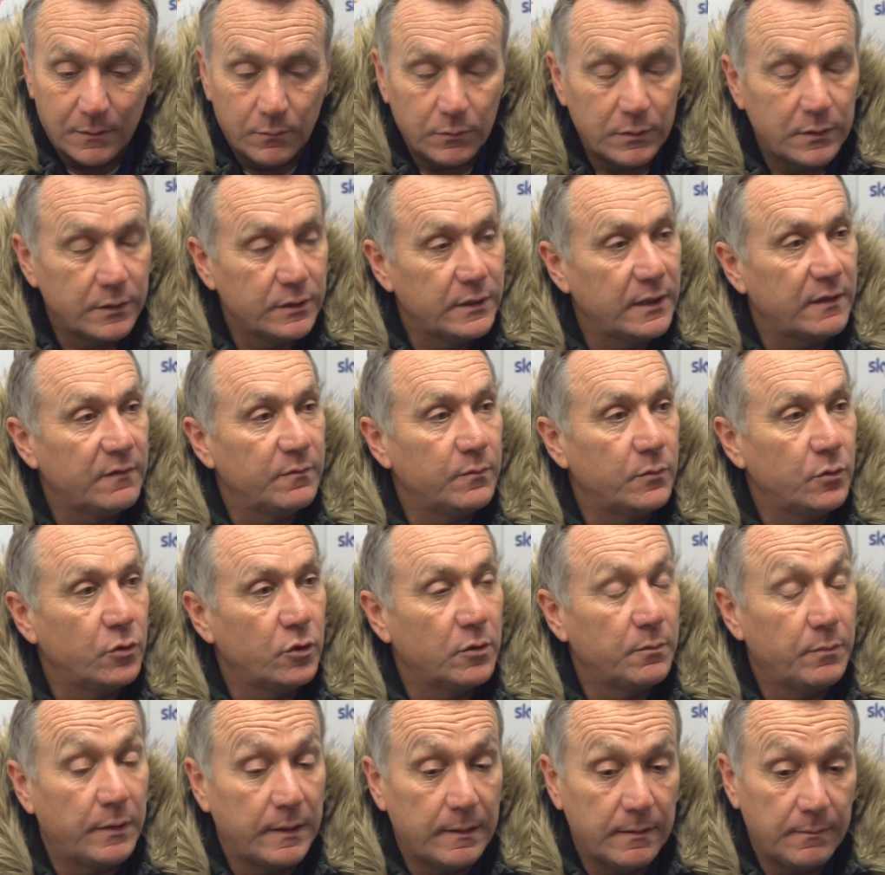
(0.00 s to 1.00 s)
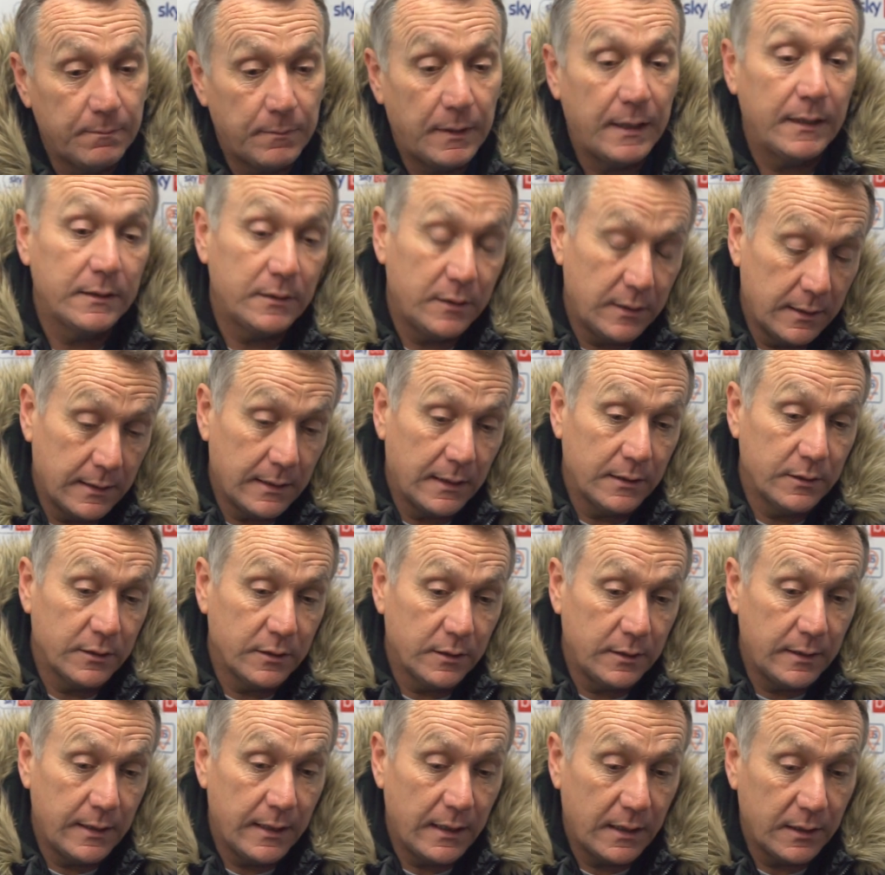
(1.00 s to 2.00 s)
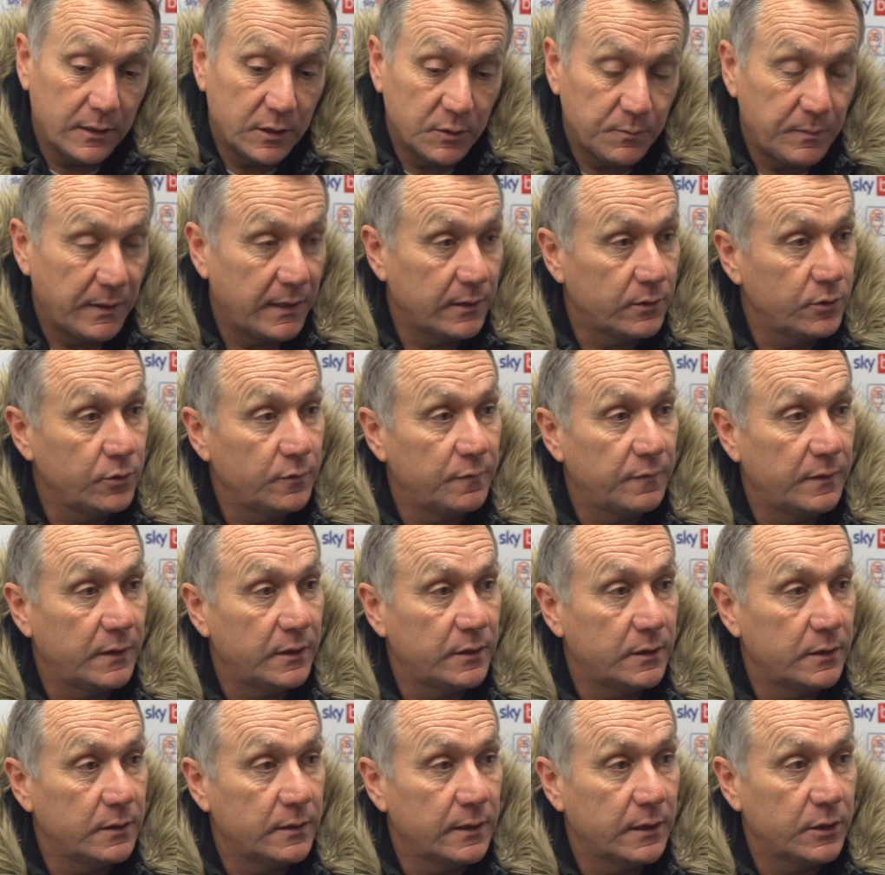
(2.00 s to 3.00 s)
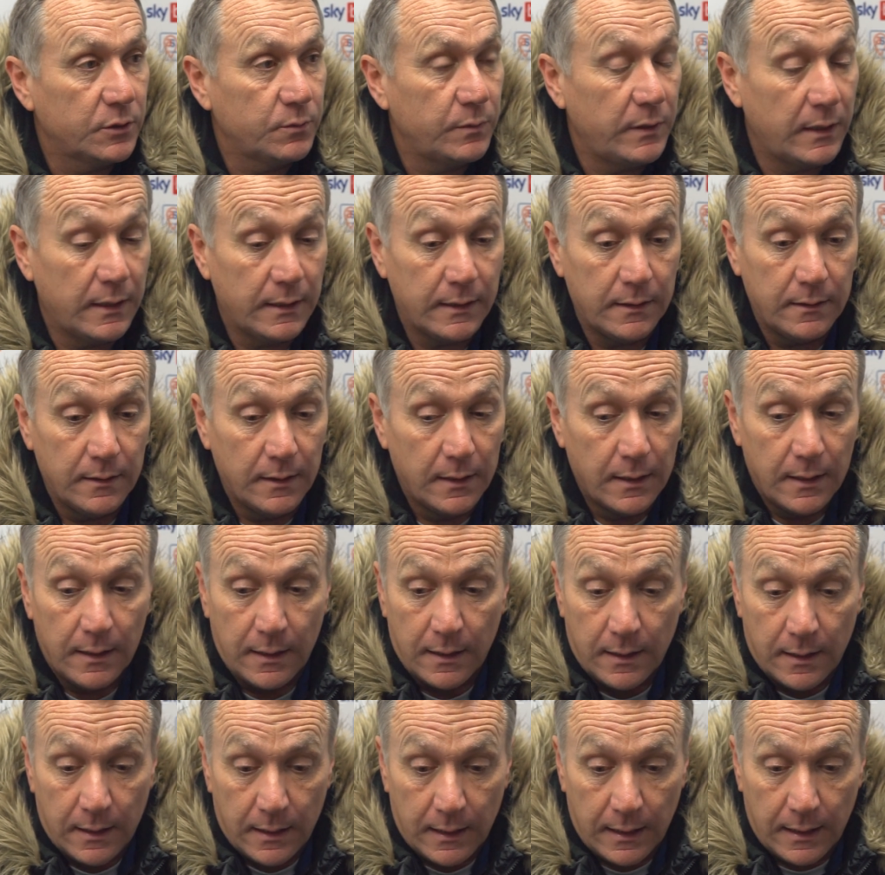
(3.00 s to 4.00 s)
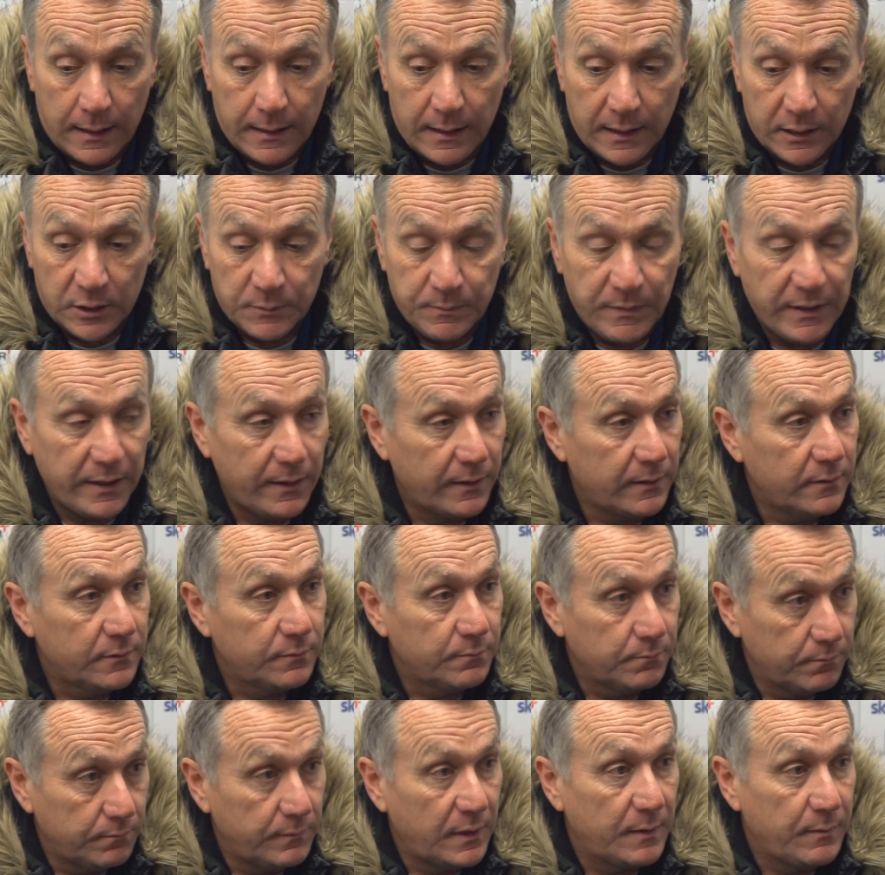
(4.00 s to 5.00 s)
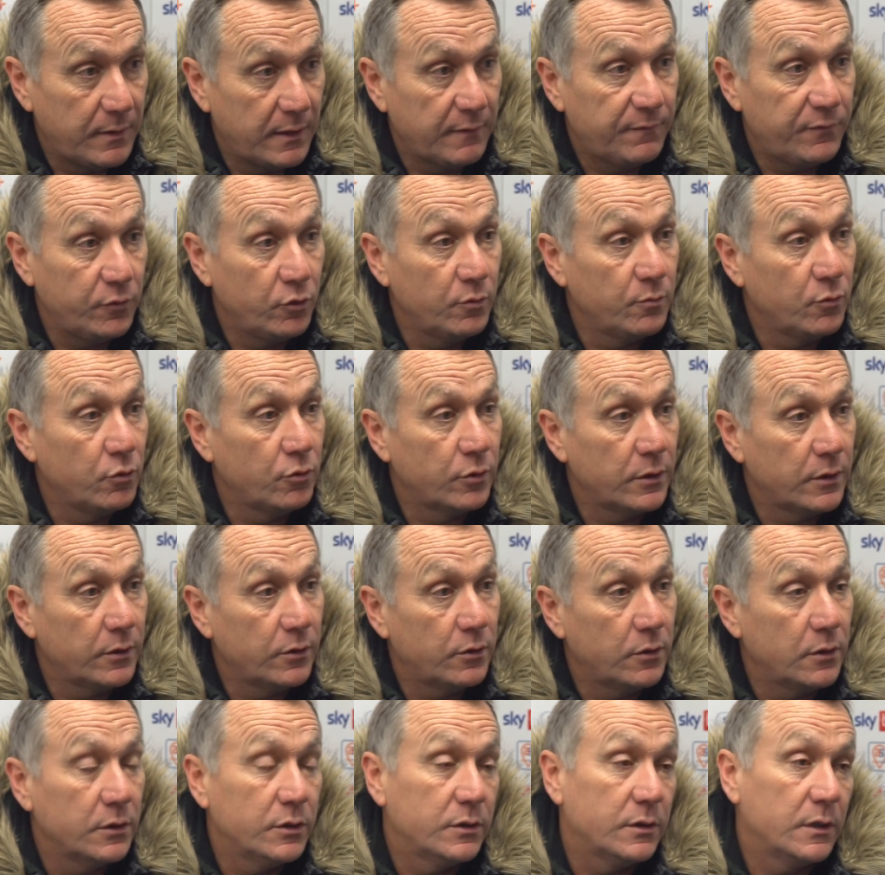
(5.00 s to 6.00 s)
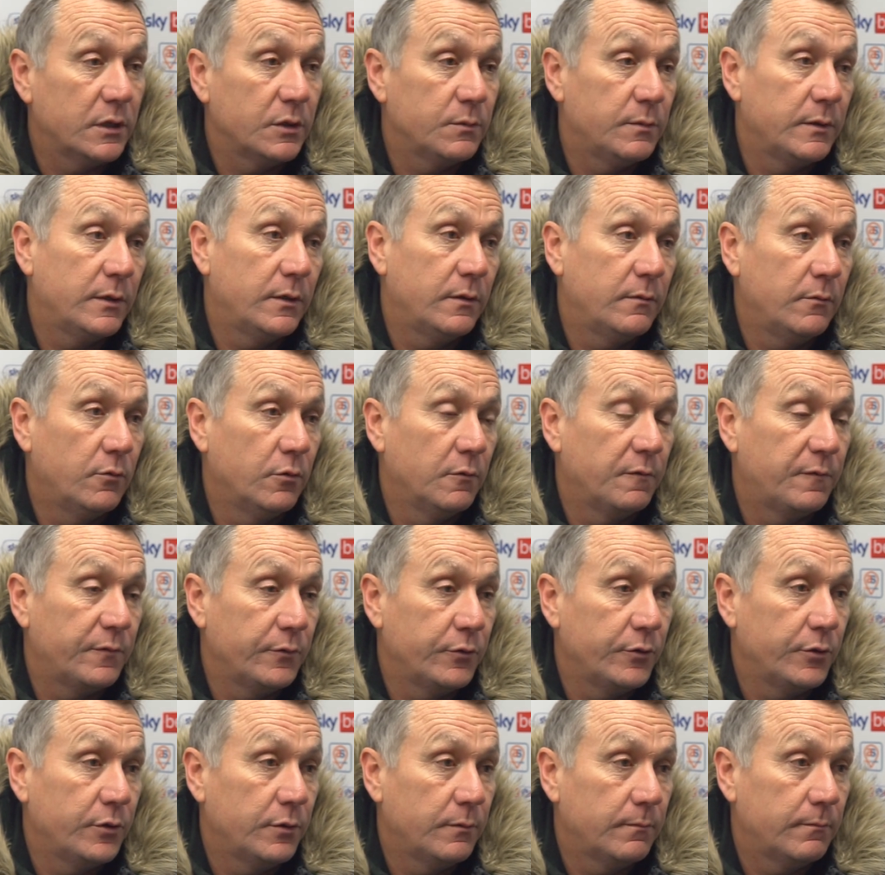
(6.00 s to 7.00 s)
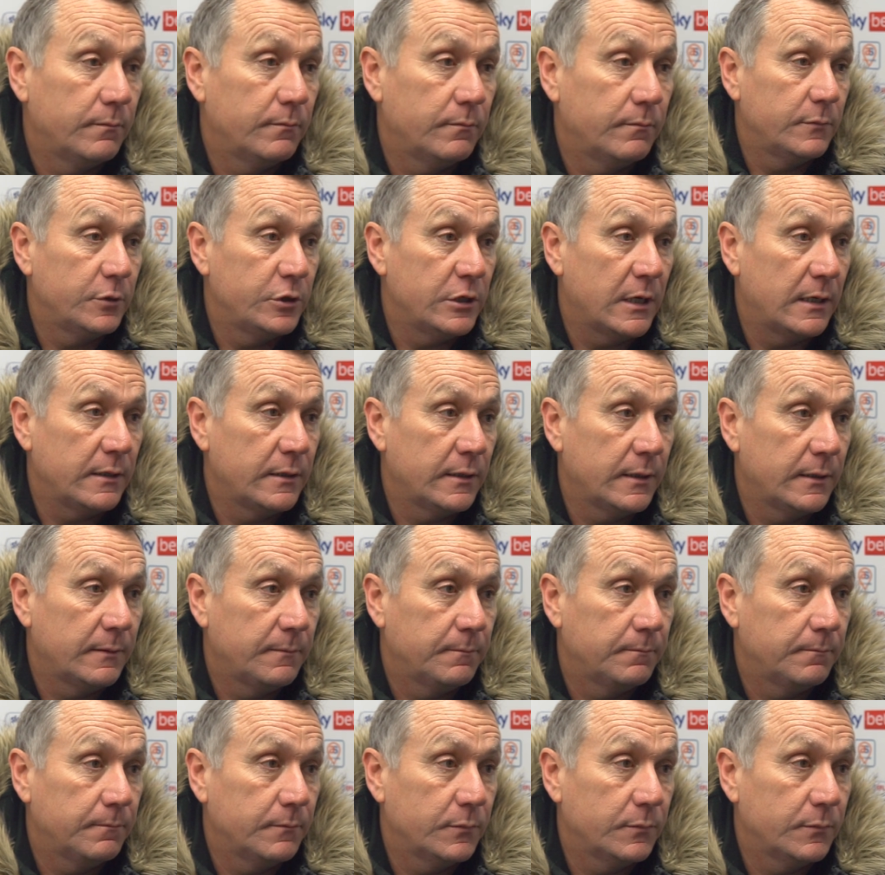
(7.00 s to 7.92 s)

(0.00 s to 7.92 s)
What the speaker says: we deserve more. But back to your answer, yeah, I expect new faces next week, and I expect maybe a few more on us as we go through January.